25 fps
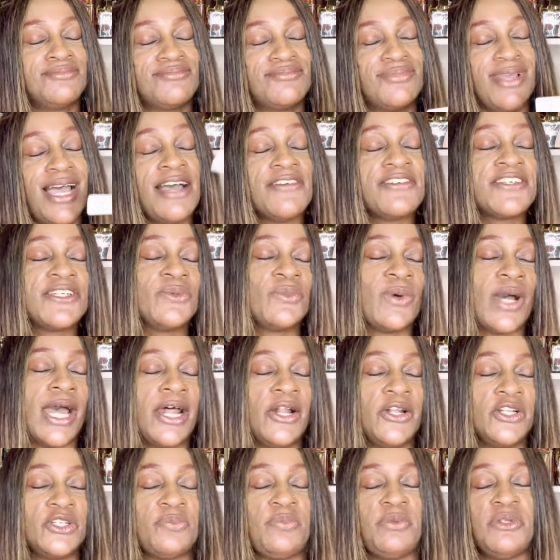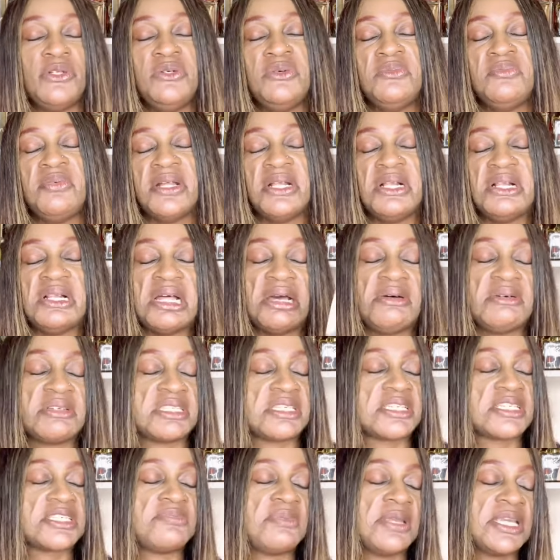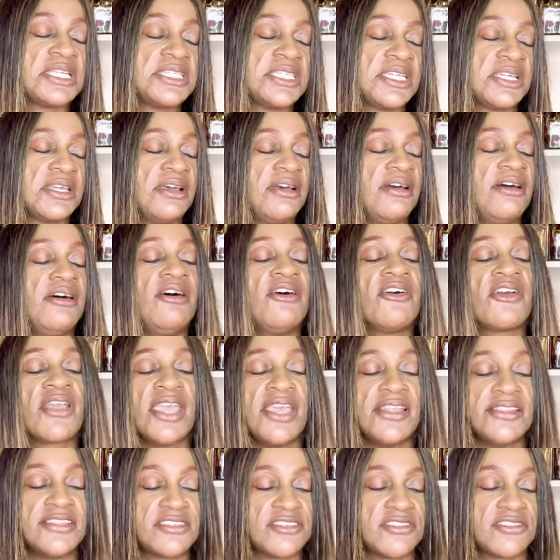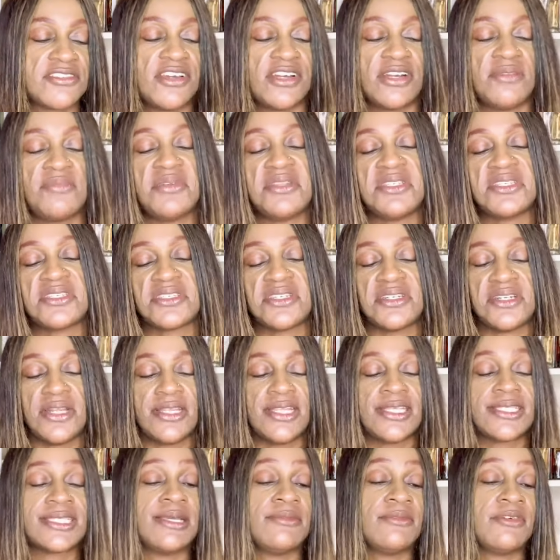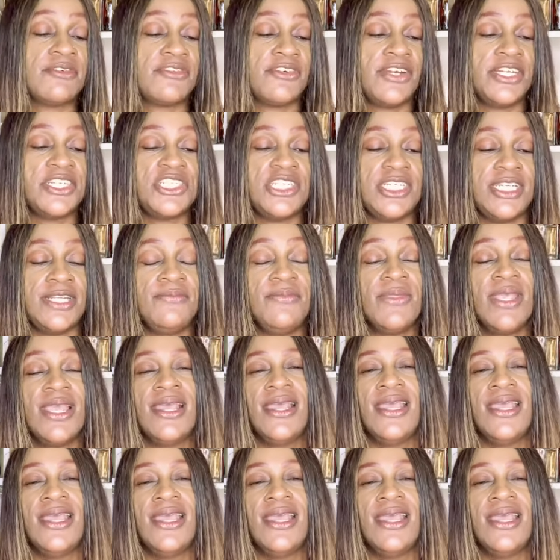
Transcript: after Wild Bluebell, I was expecting, okay, this is going to be just another summer freshie.